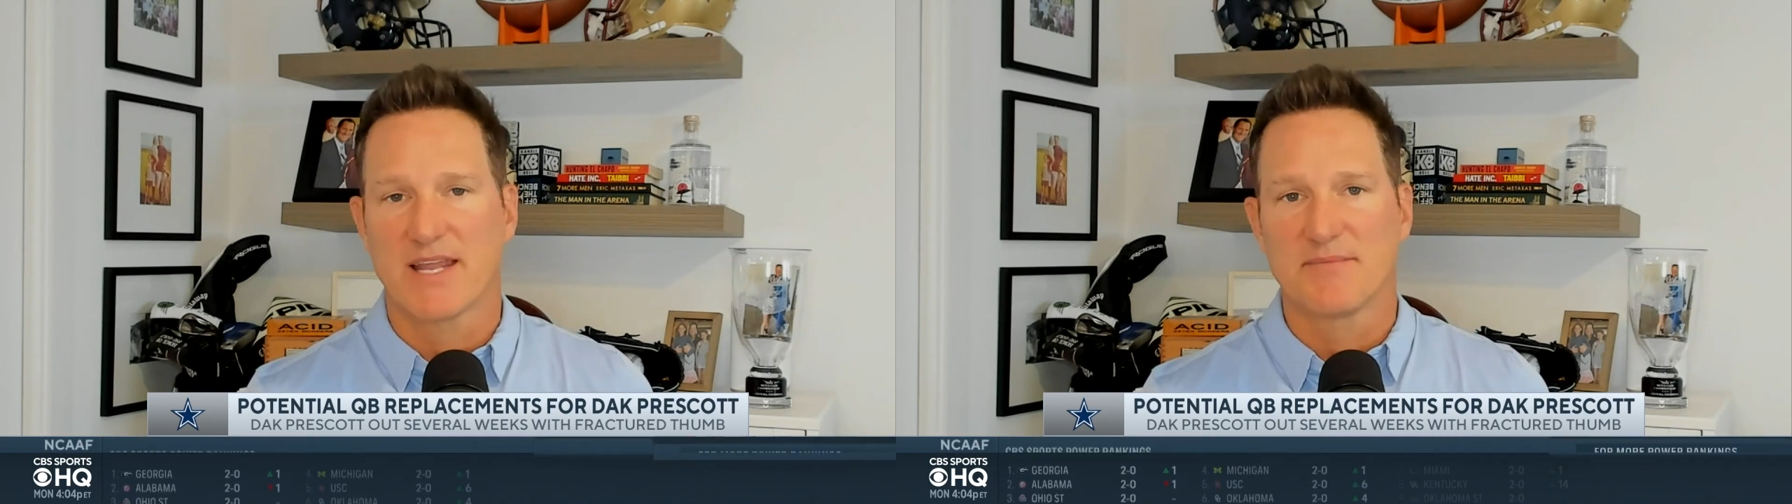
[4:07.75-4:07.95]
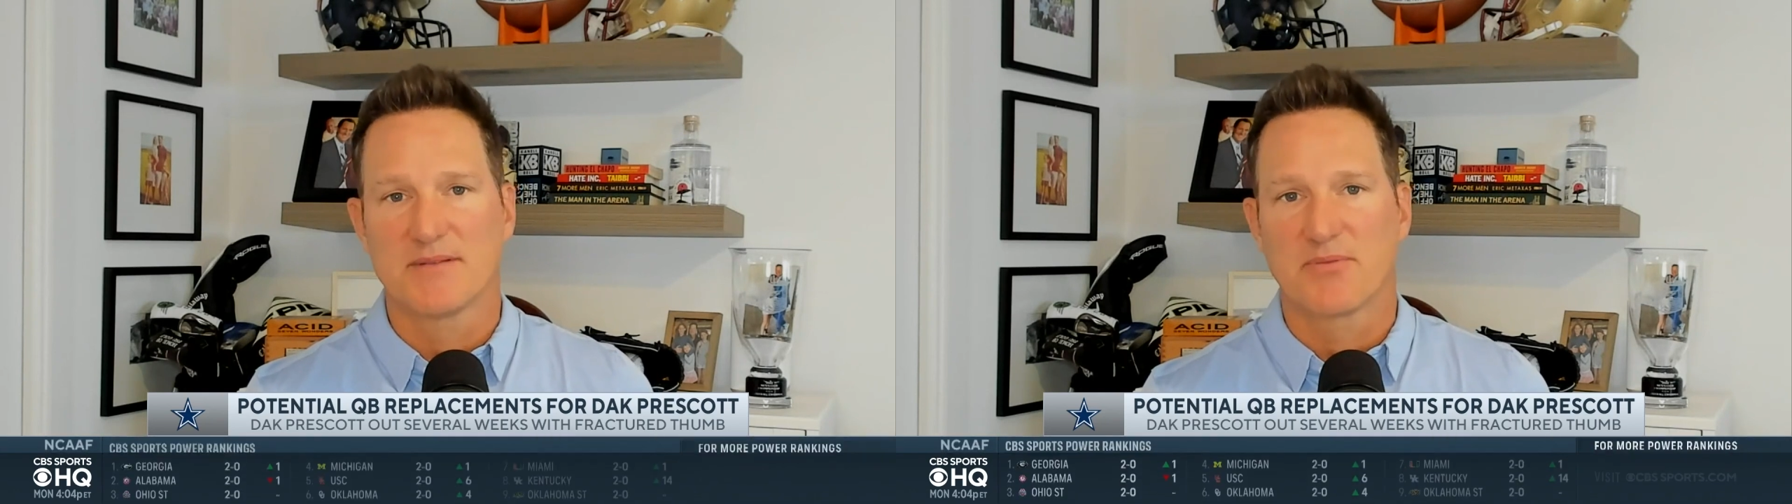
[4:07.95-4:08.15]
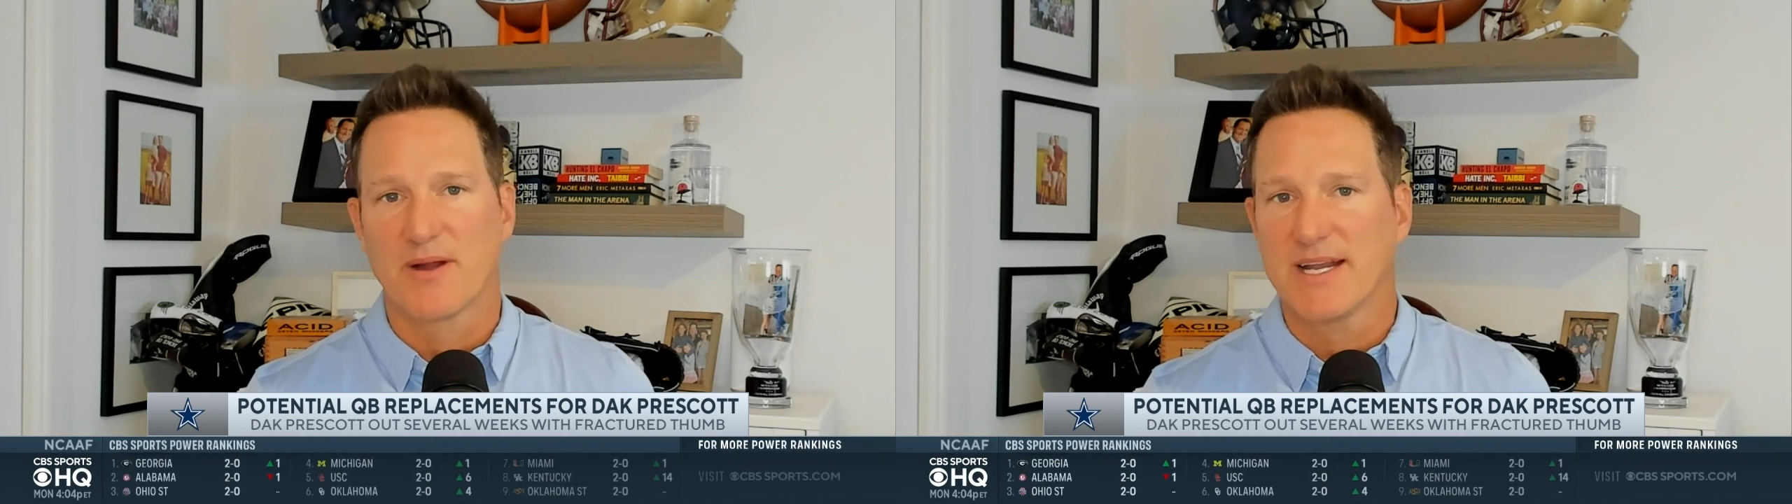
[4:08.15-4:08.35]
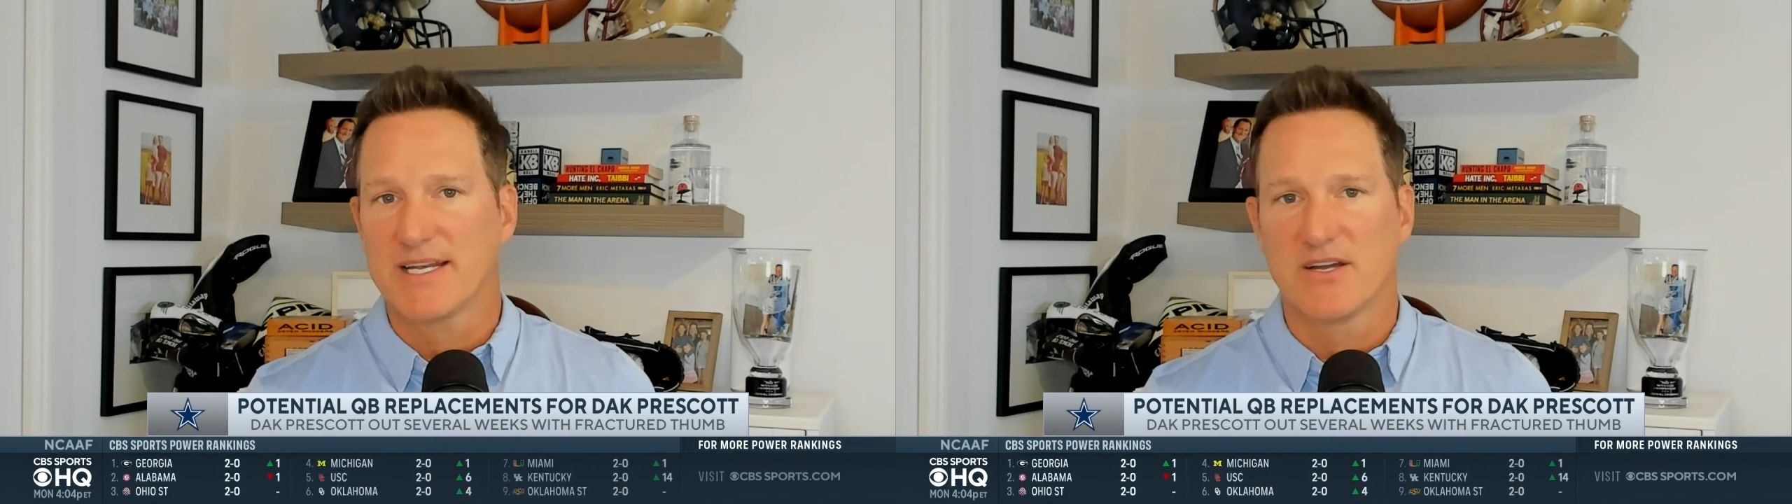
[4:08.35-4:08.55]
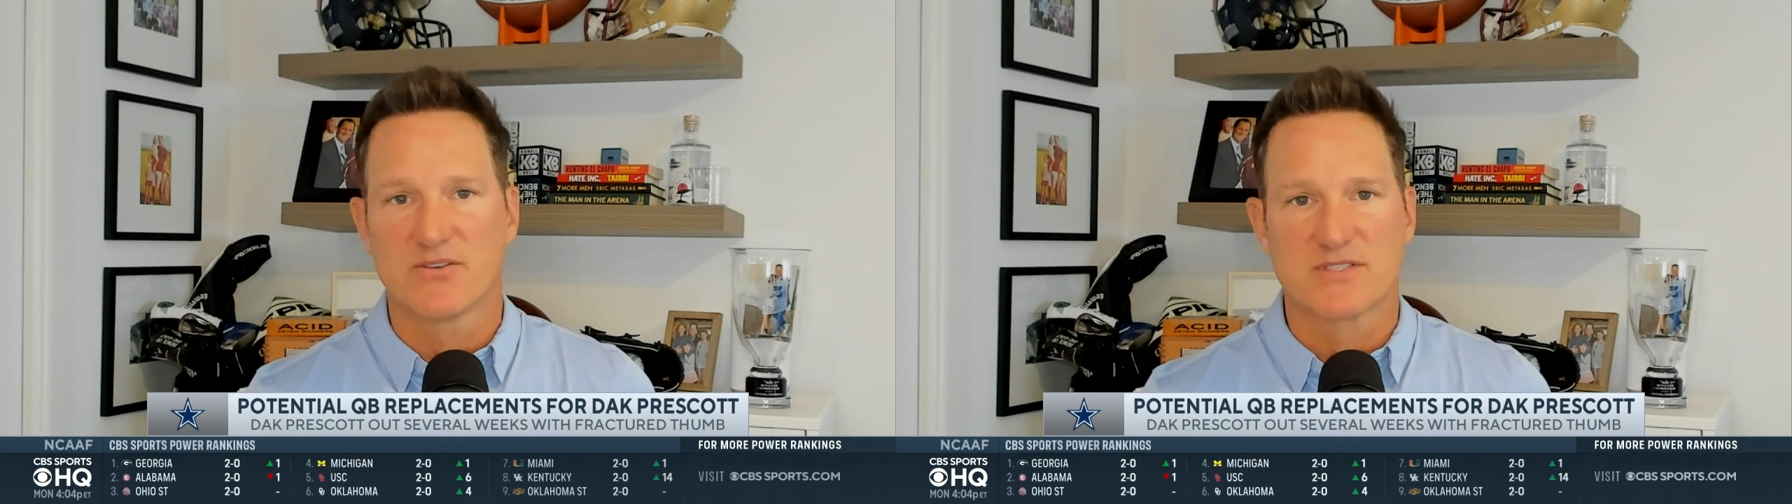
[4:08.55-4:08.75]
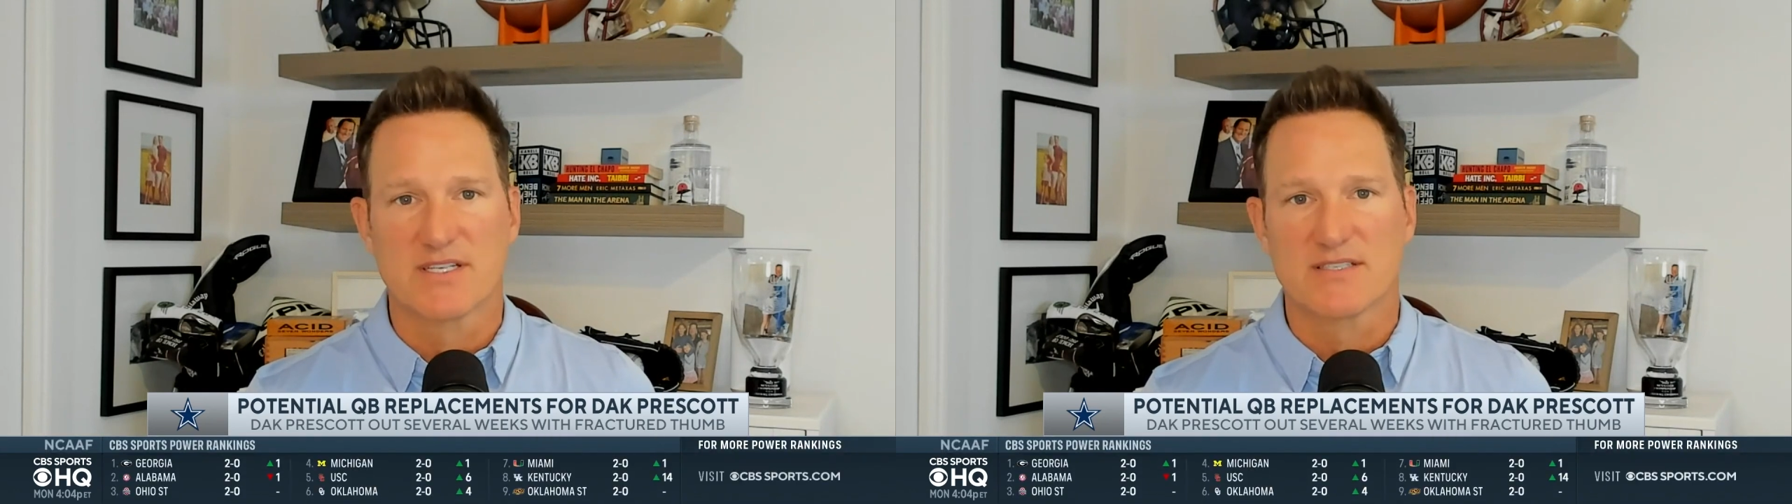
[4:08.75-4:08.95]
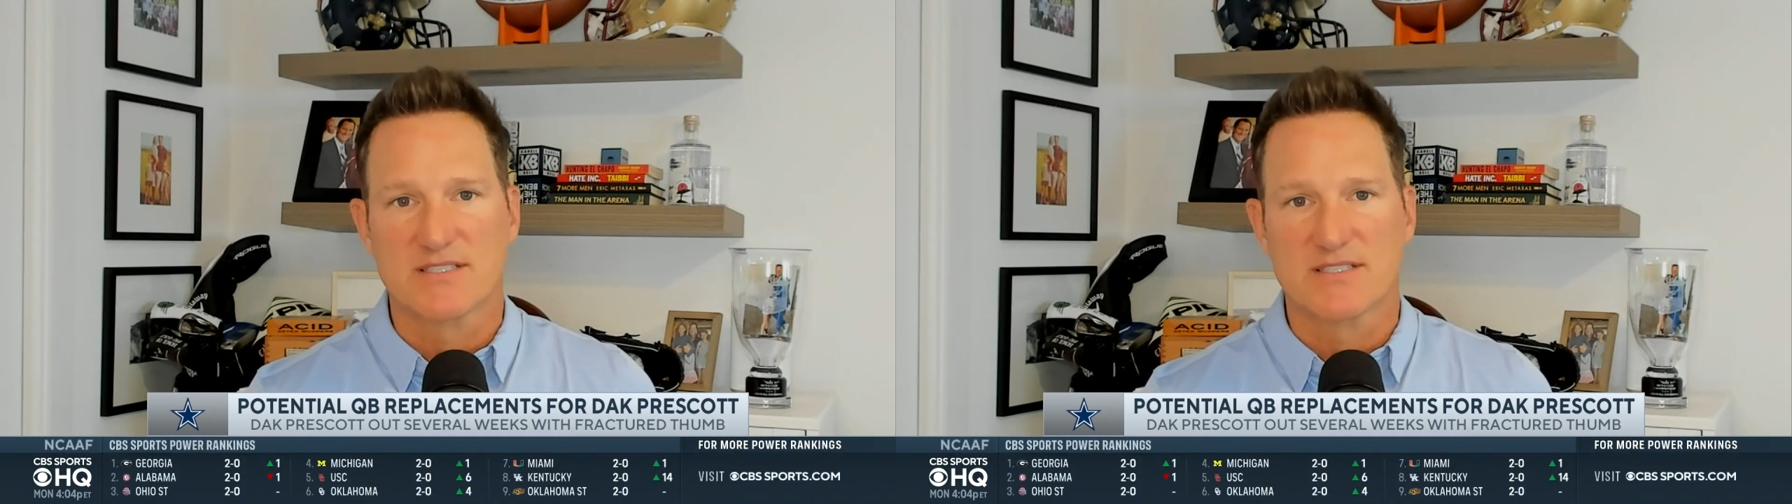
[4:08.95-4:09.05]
I mean, Brady knows this,